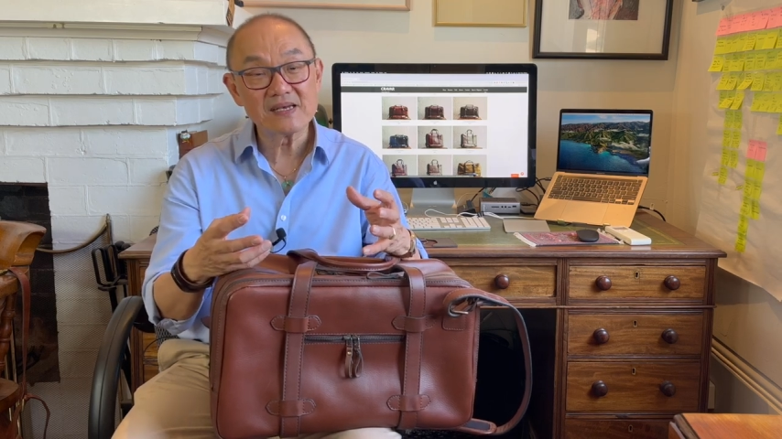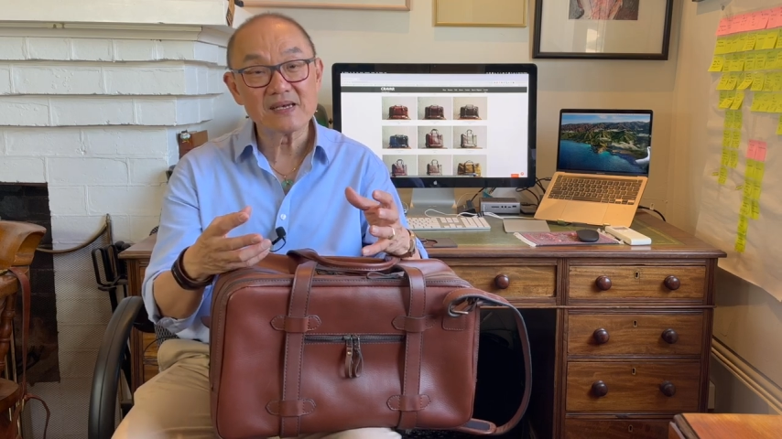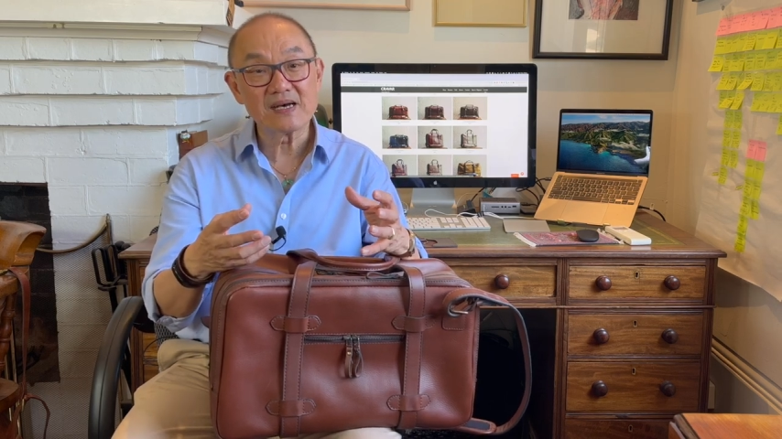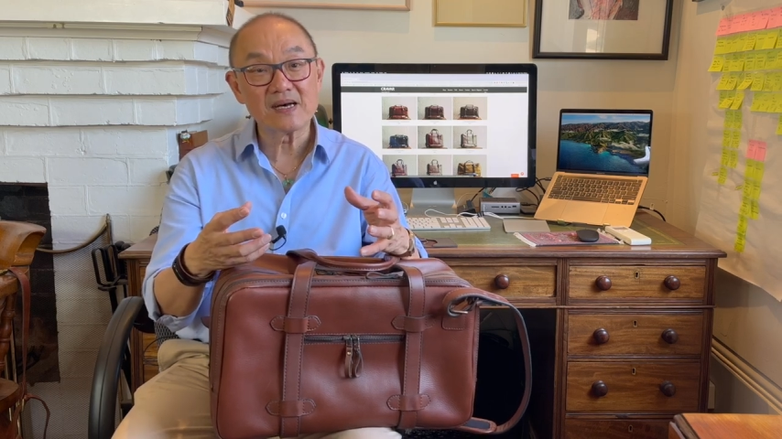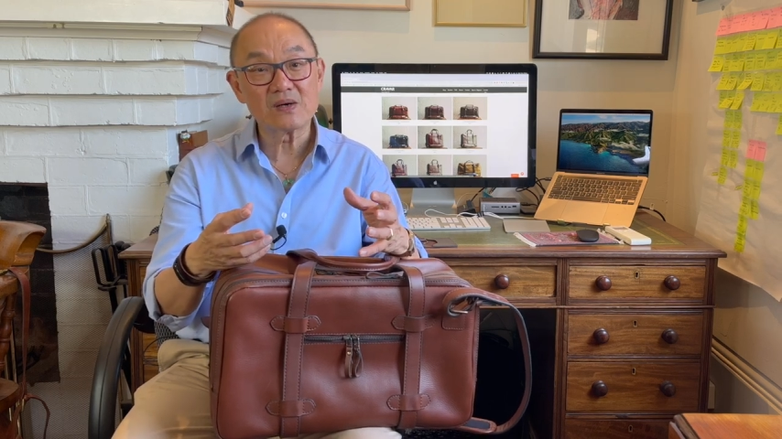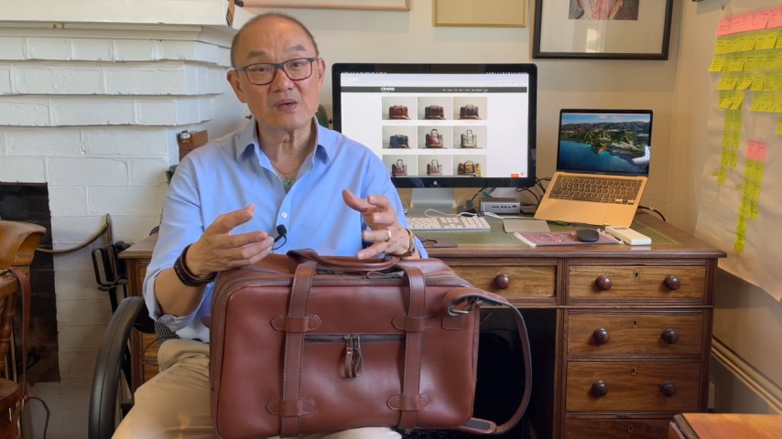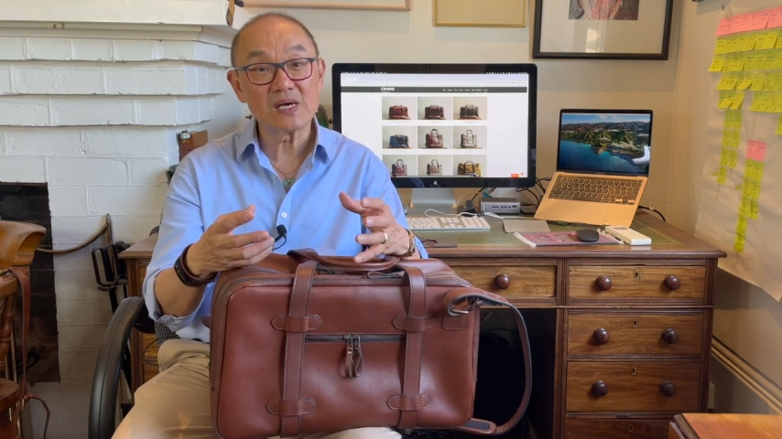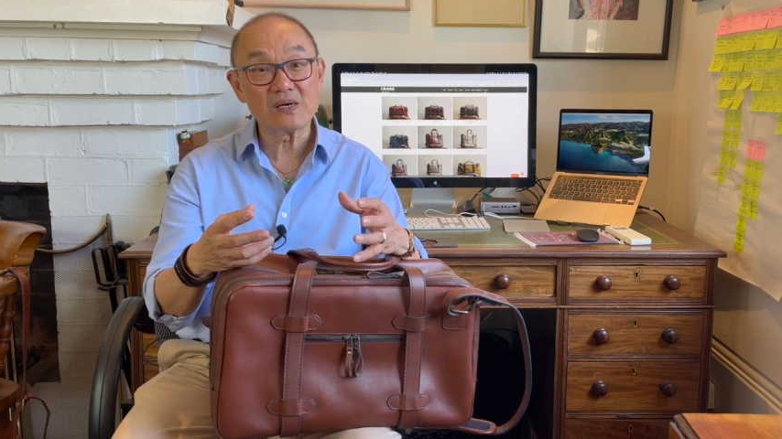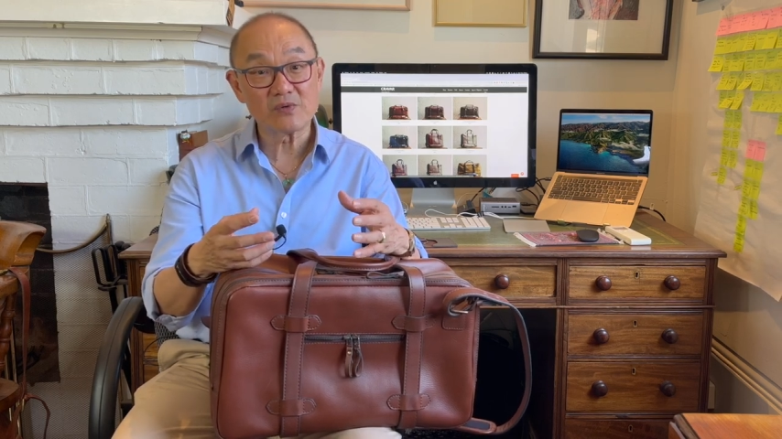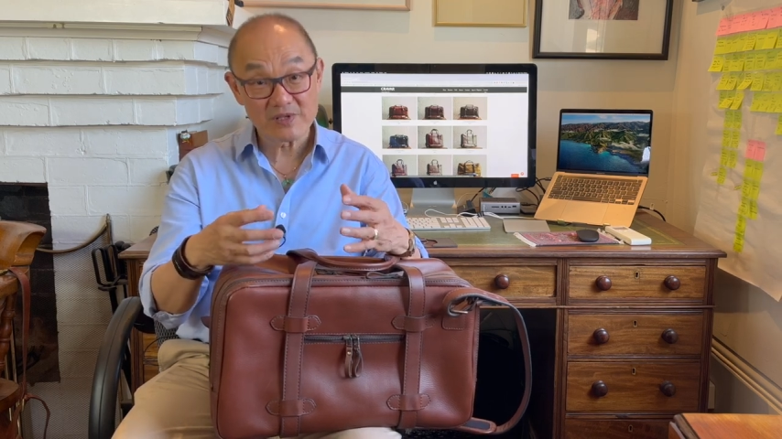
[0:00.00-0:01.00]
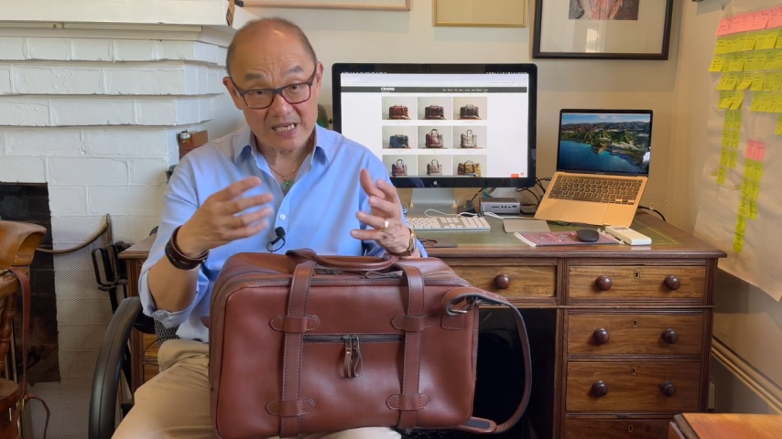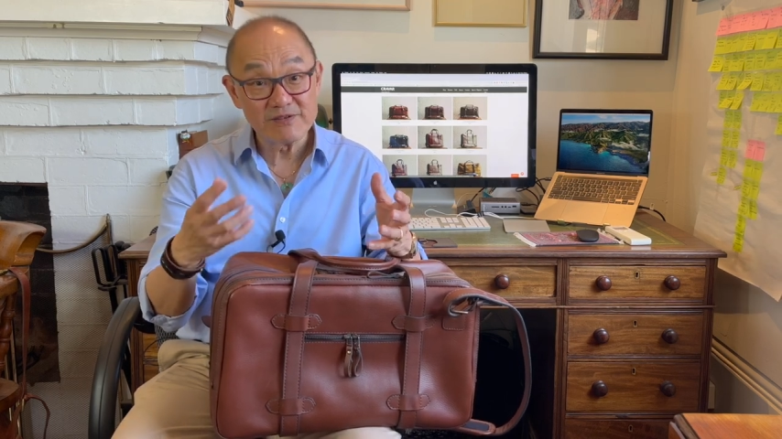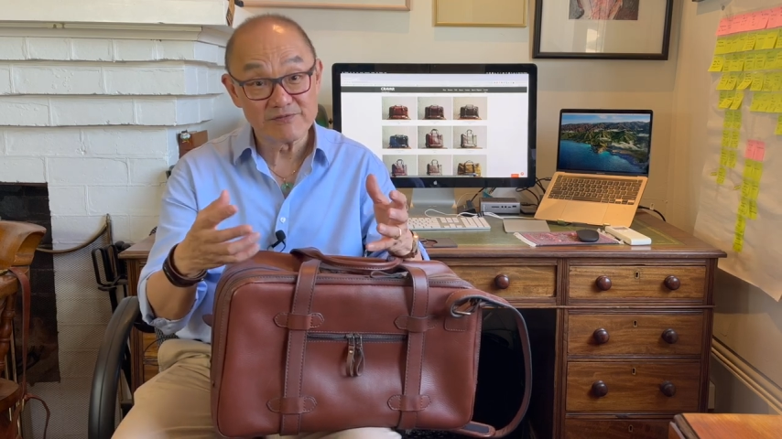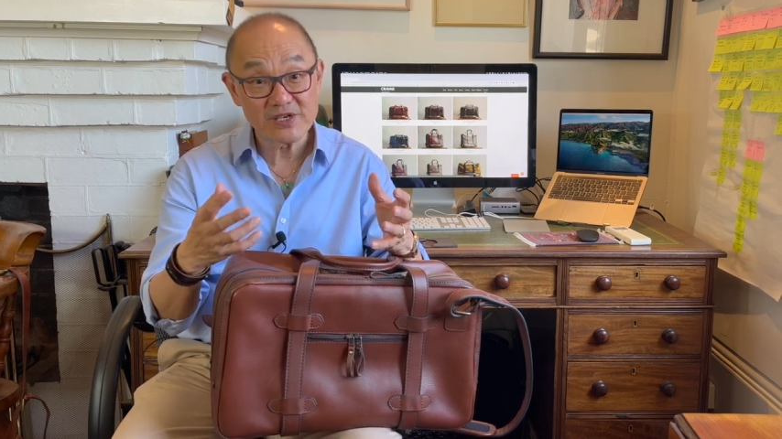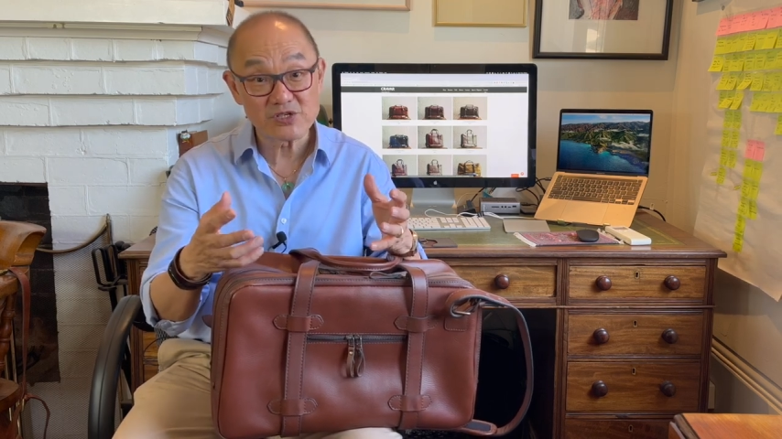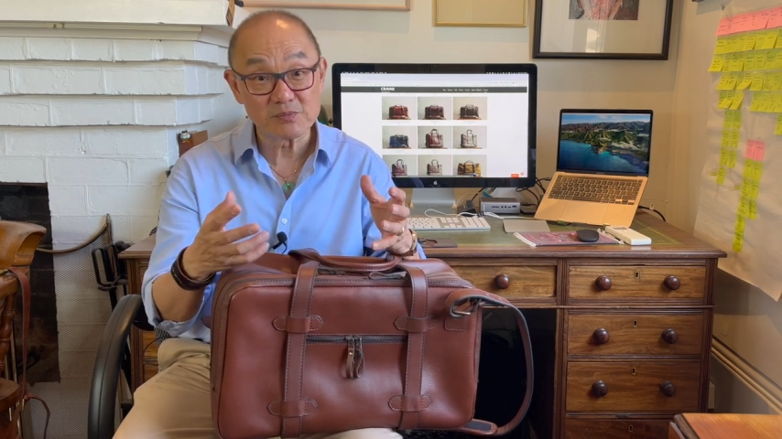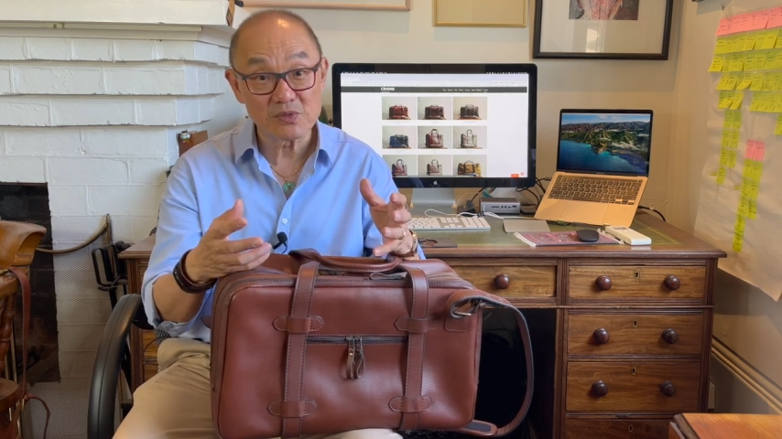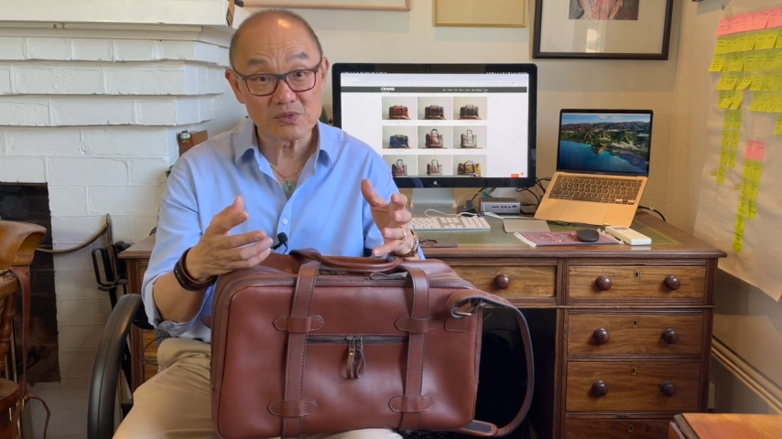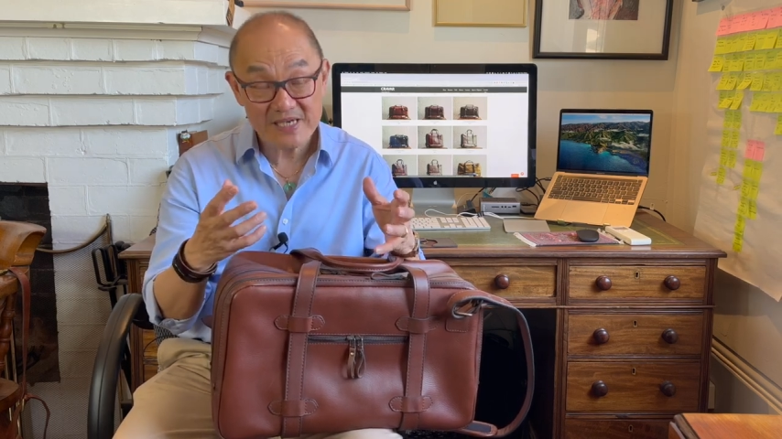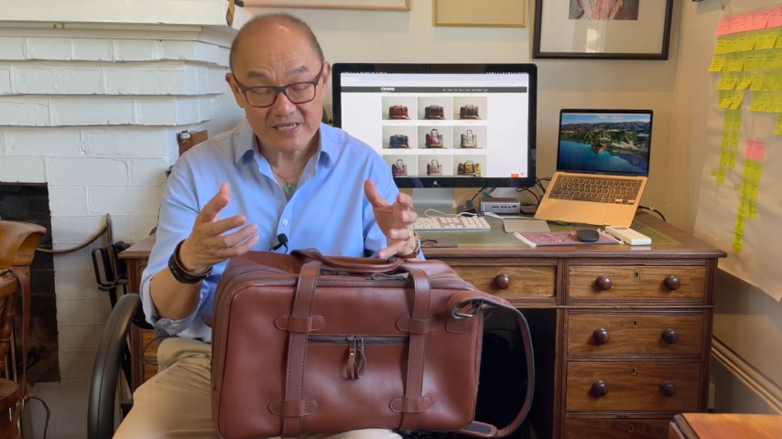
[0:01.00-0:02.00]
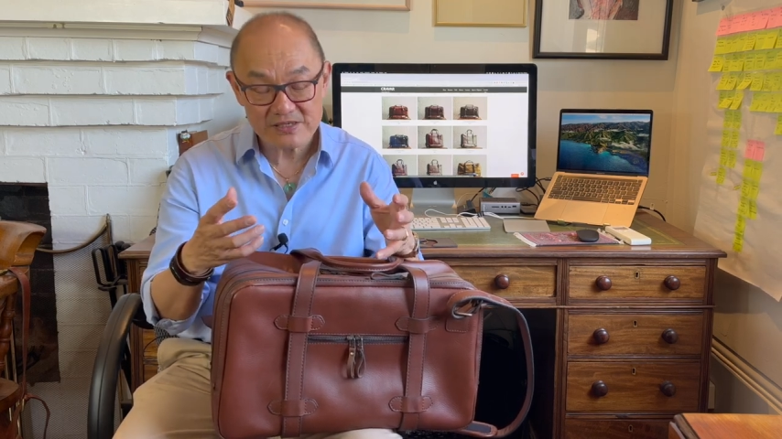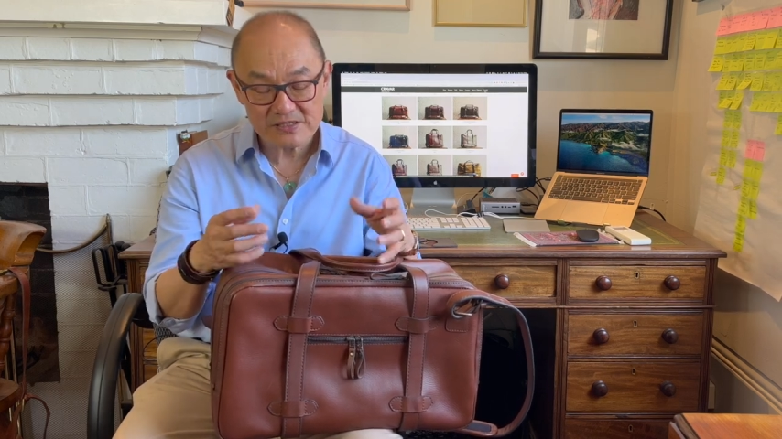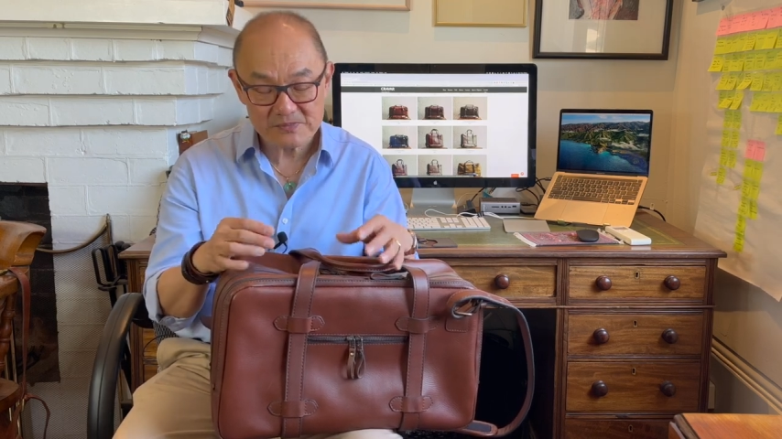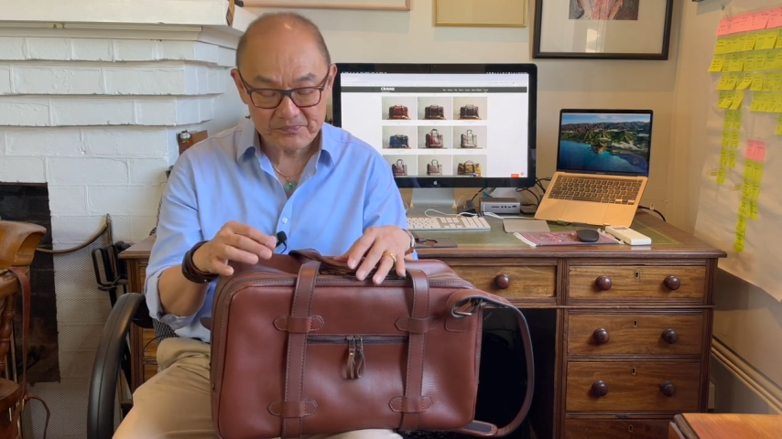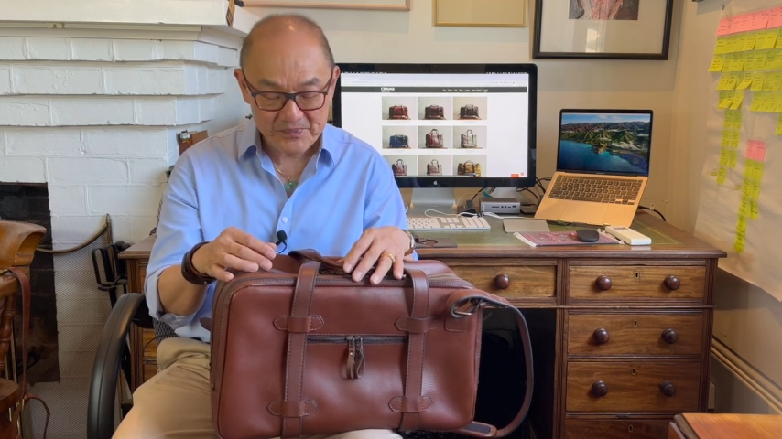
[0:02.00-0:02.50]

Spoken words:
in vegetable liquors.